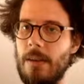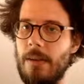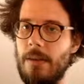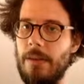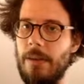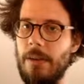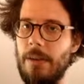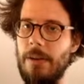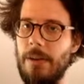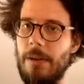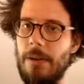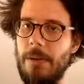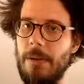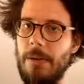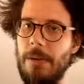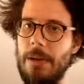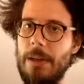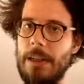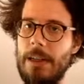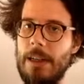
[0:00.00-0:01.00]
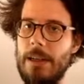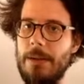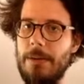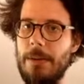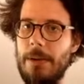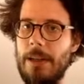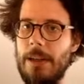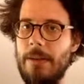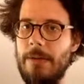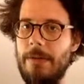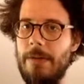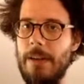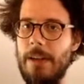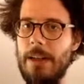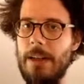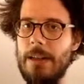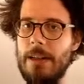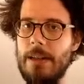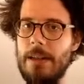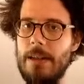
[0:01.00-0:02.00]
So now we
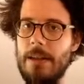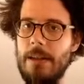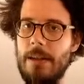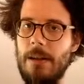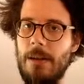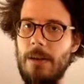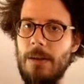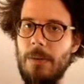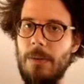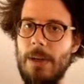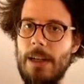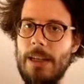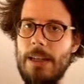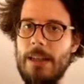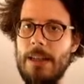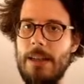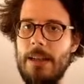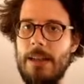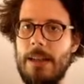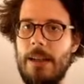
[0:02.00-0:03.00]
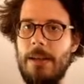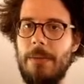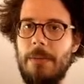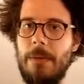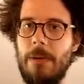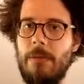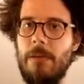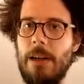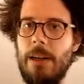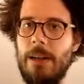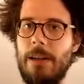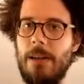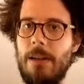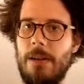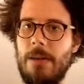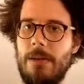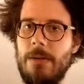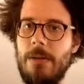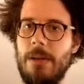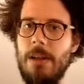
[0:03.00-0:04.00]
finished goal 1, then we write
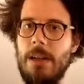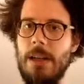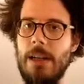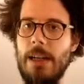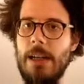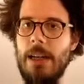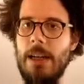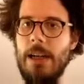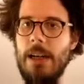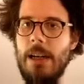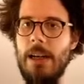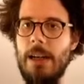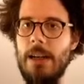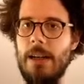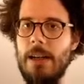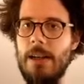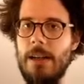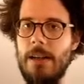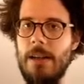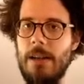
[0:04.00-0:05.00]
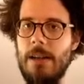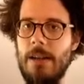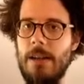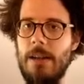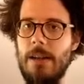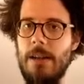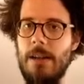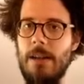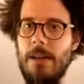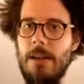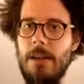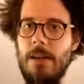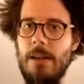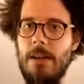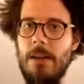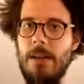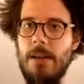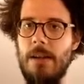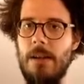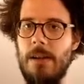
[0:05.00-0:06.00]
okay,
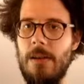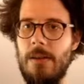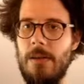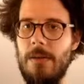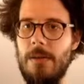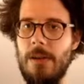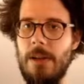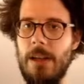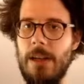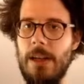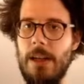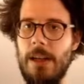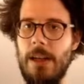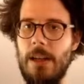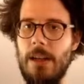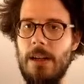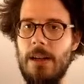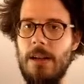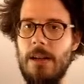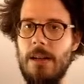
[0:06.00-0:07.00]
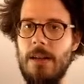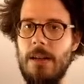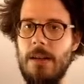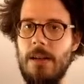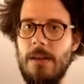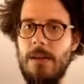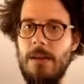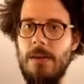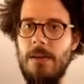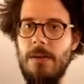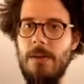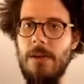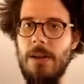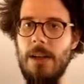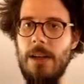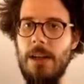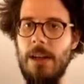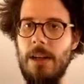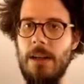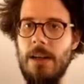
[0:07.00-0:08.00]
okay,
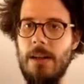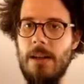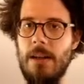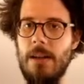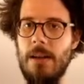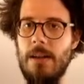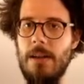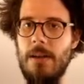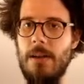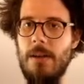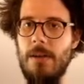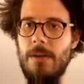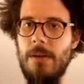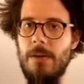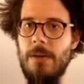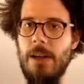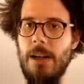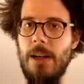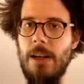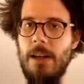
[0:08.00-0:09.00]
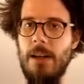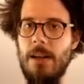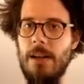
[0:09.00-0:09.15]
okay, okay.